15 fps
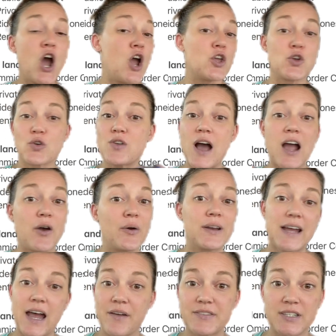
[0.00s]
you're not going
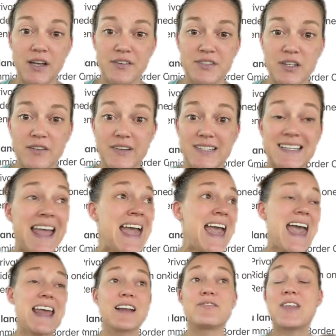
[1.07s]
to have cell service.
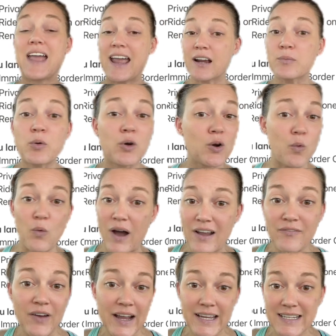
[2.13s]
And if the airport
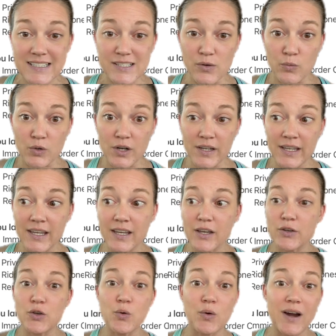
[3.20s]
Wi-Fi isn't working,
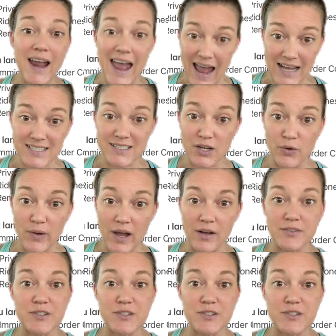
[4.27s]
you are SOL.